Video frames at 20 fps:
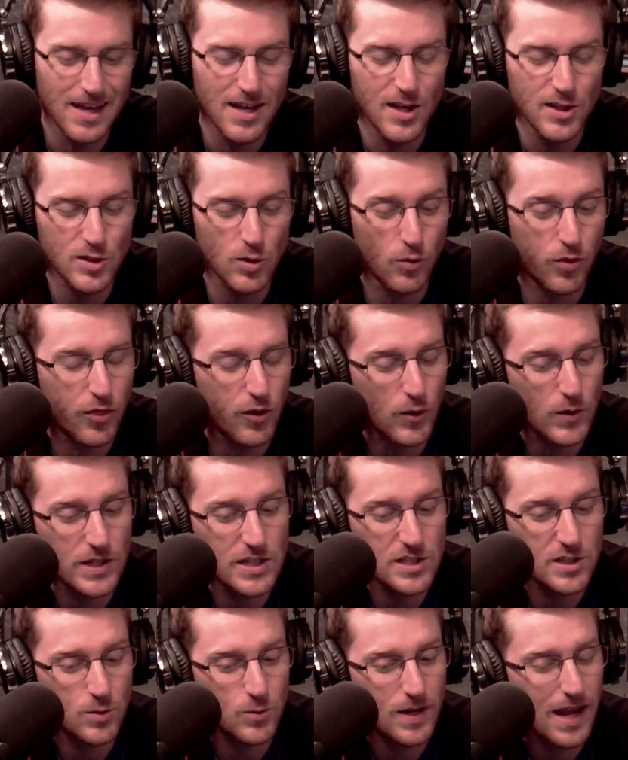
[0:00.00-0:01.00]
So
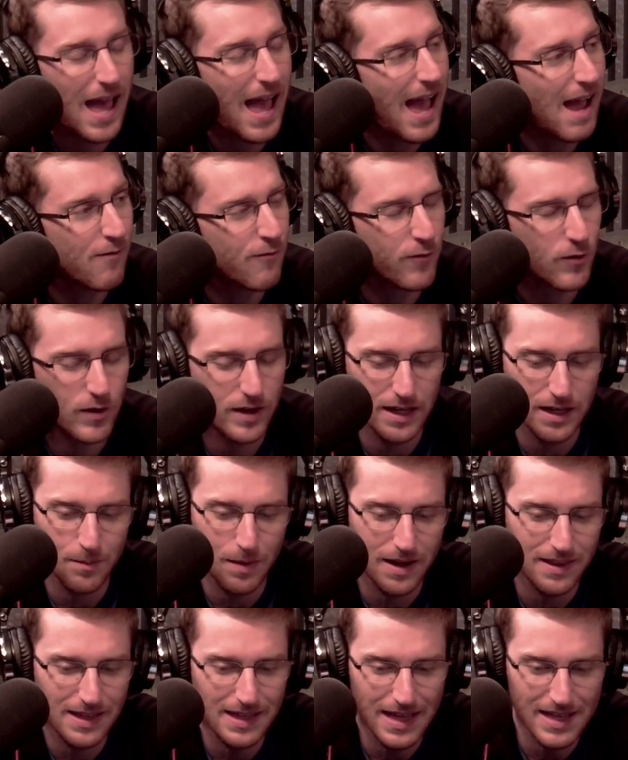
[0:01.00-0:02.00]
32 and a half for him.
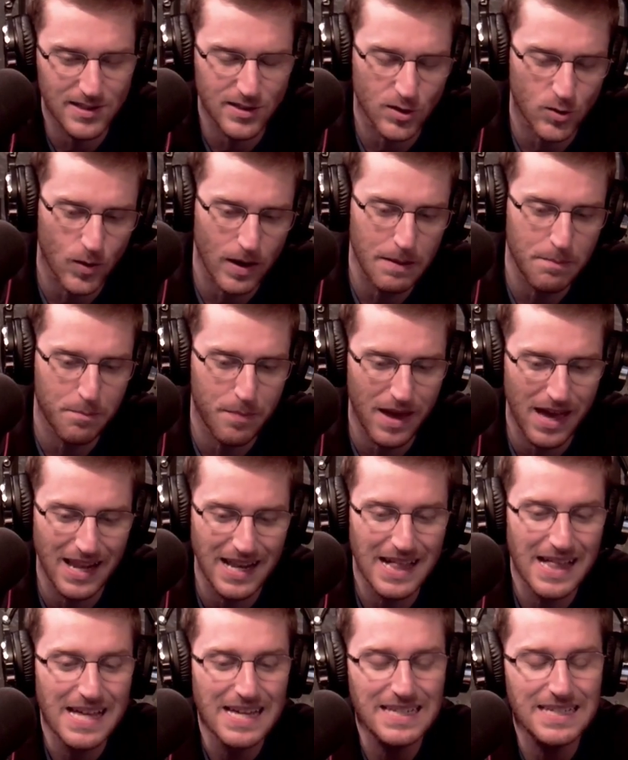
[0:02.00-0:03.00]
I think that's a great bet.
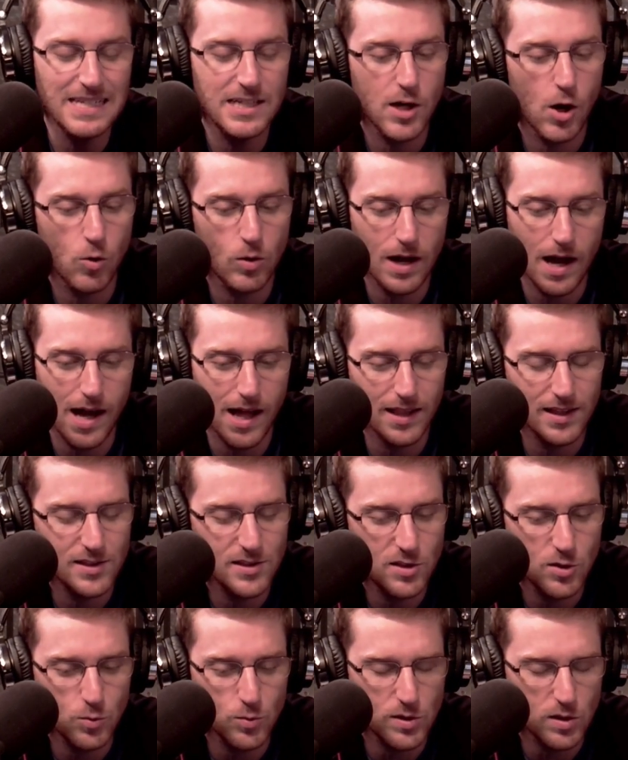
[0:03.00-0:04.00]
Nico
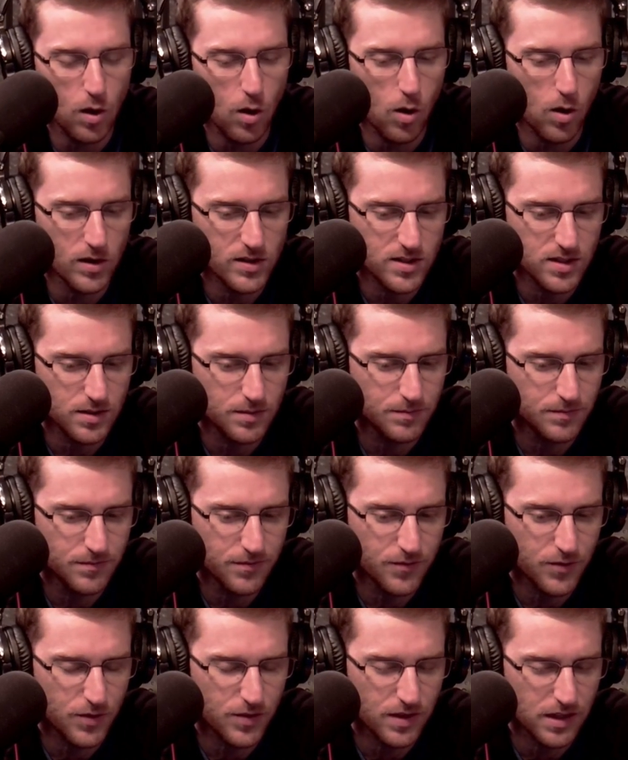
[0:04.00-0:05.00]
Collins who was awesome
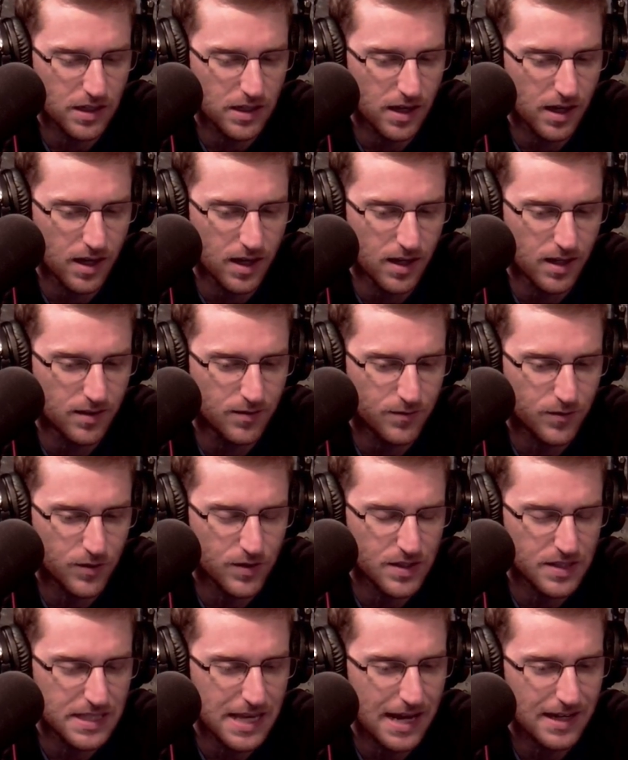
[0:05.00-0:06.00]
for the uh for
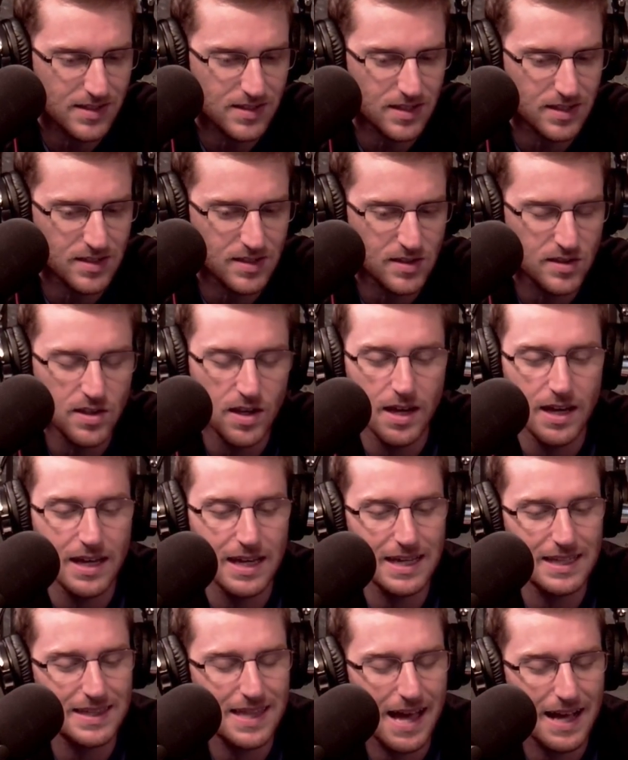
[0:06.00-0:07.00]
the Texans
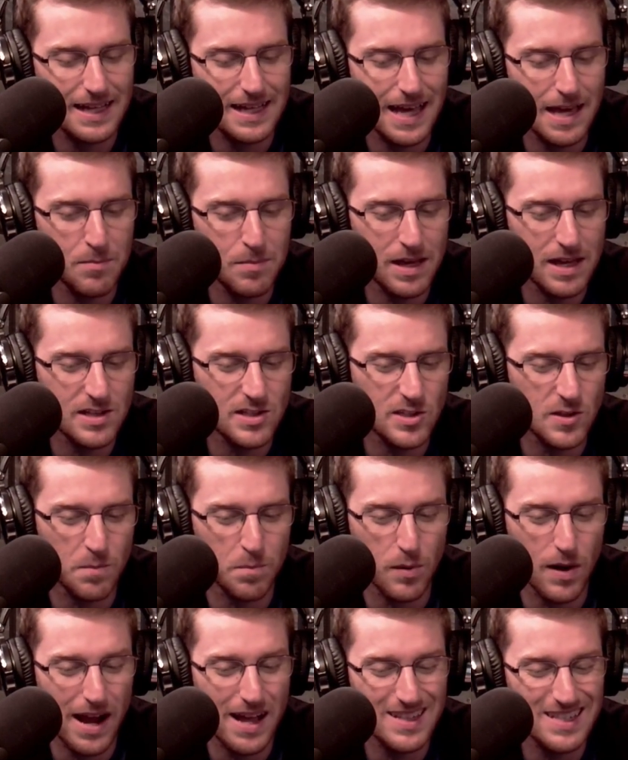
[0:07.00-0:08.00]
in that game against the
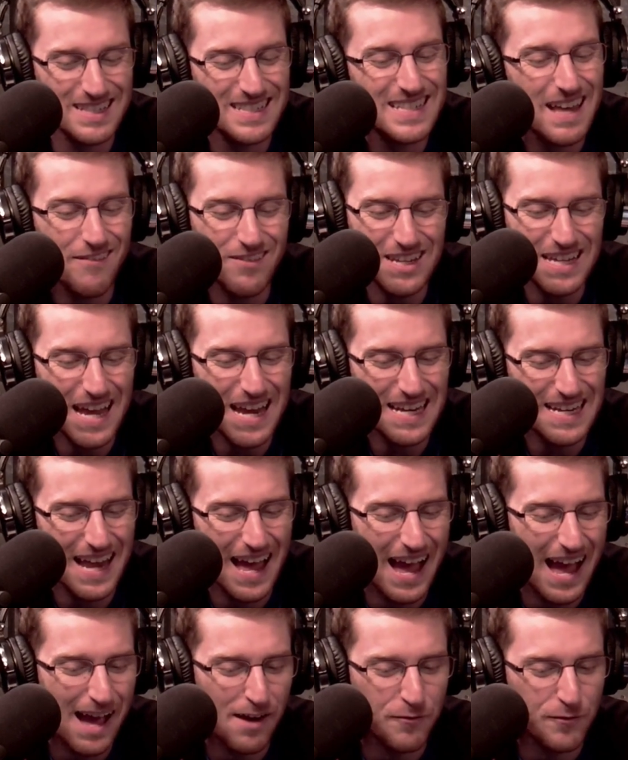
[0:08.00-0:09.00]
Browns. 78 and a
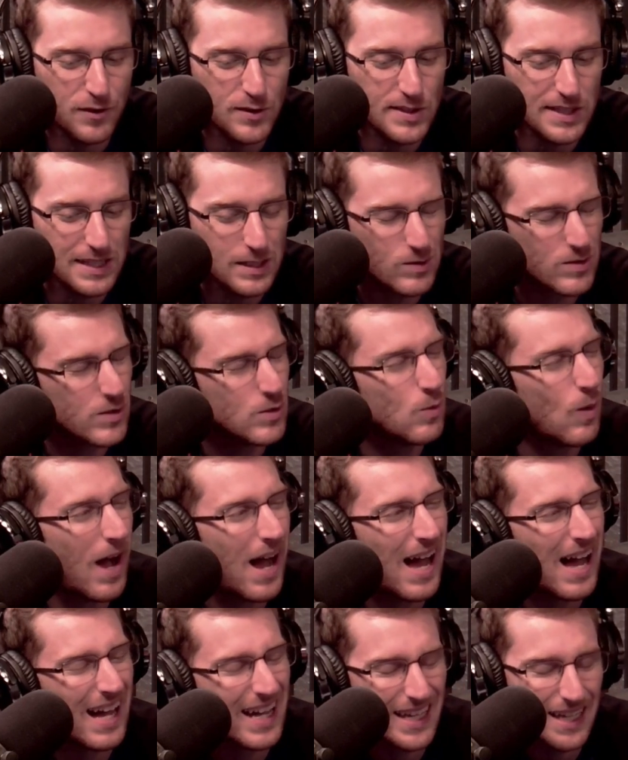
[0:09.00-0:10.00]
half feels a little too
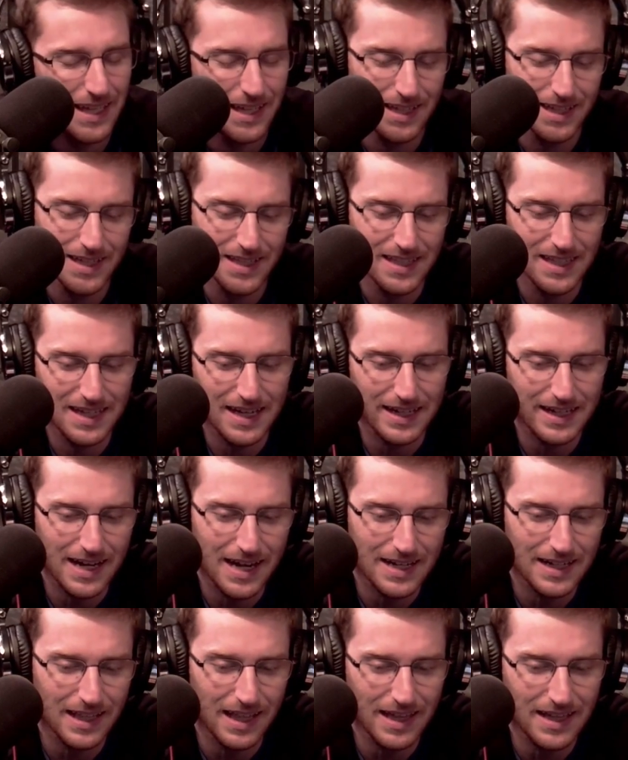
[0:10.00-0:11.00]
high. I think I
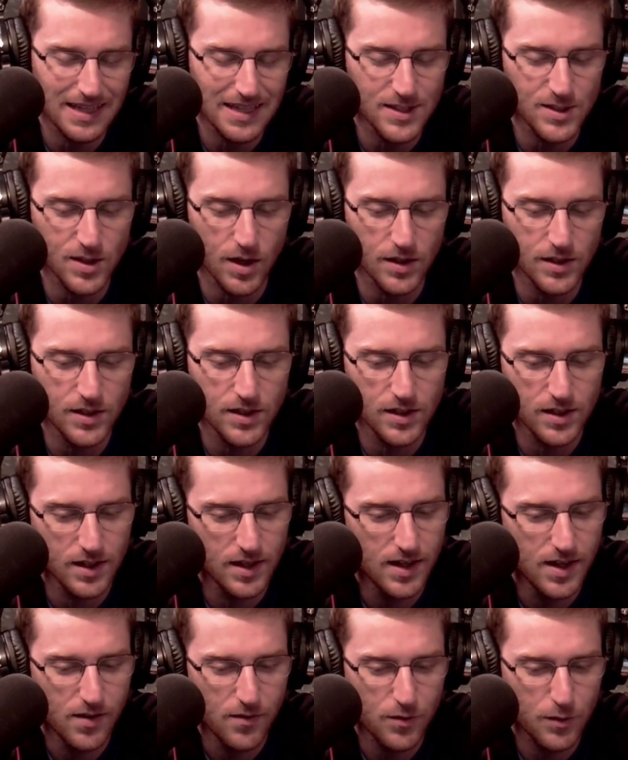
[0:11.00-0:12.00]
kind of like his under
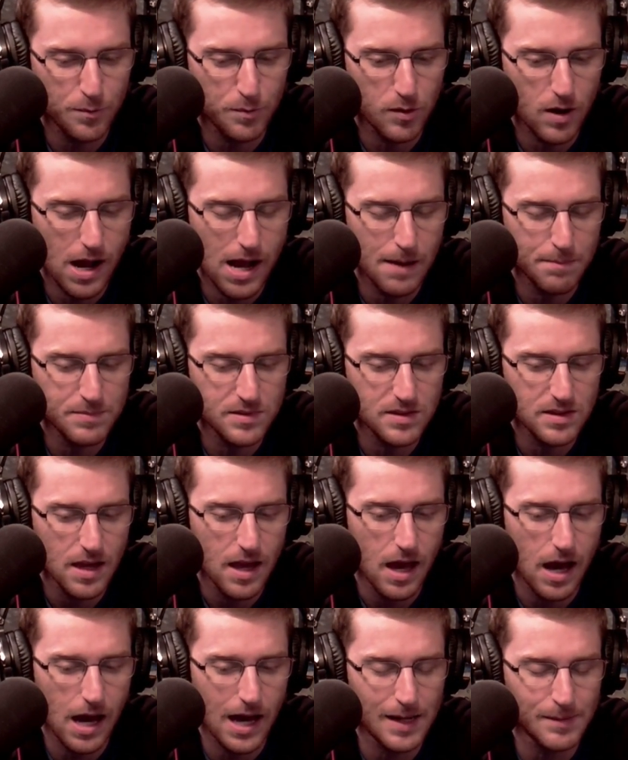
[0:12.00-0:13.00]
for props.
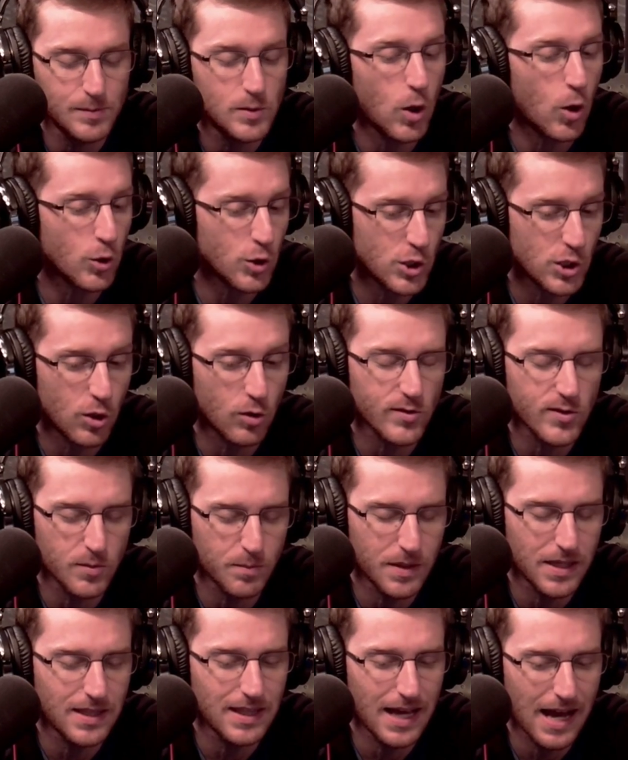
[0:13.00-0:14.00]
Um, Dalton Schultz would
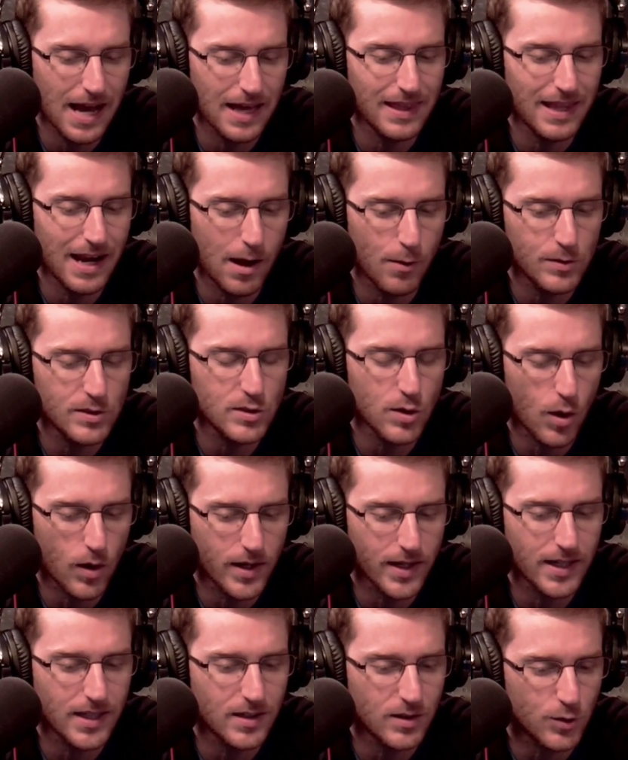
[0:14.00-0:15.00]
be the guy that I would
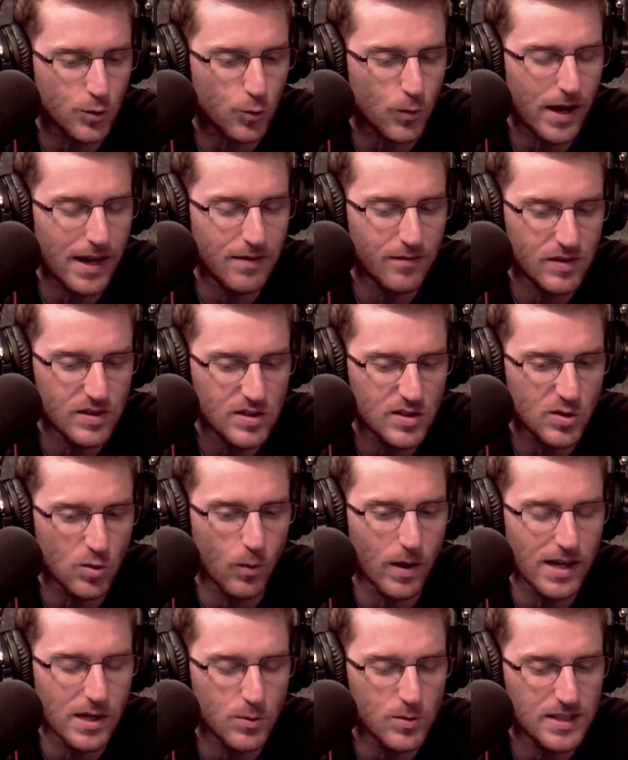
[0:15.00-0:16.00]
target. The Ravens, the
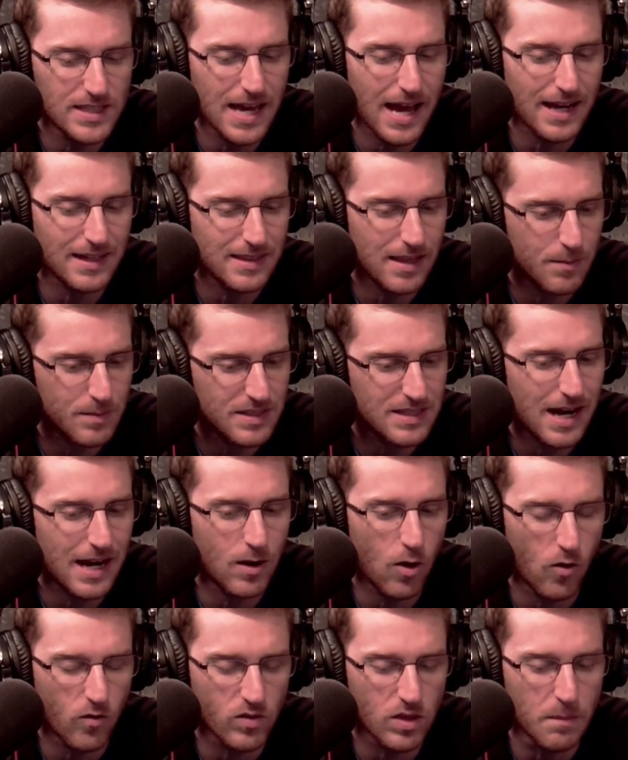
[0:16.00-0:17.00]
way you attack them is kind
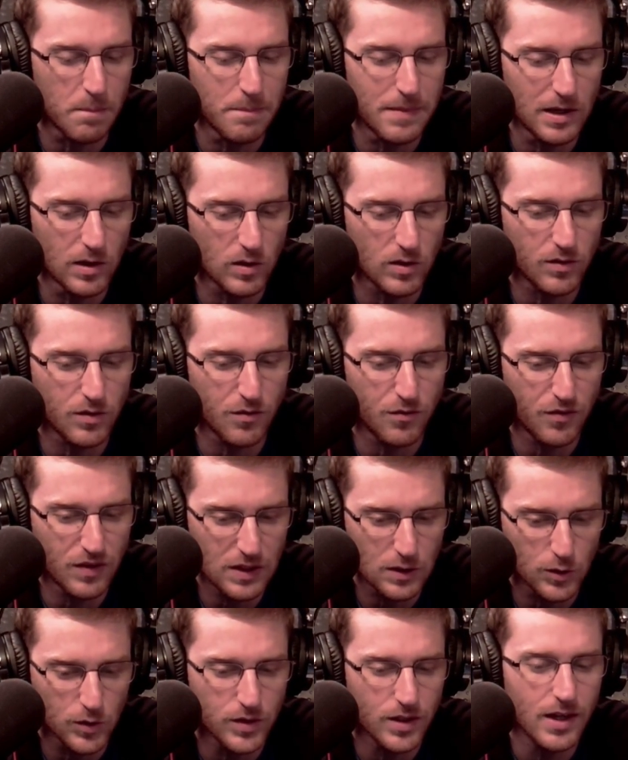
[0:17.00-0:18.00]
of over the middle of the
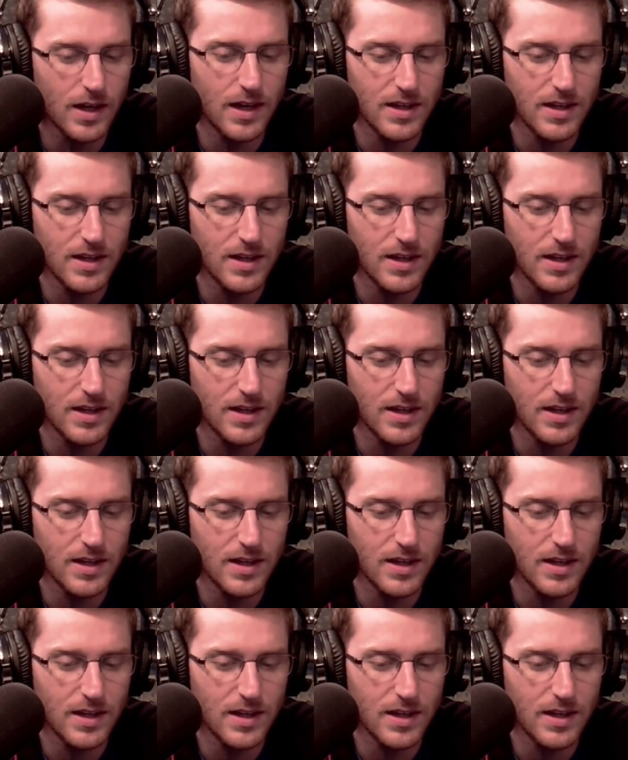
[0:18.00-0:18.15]
field.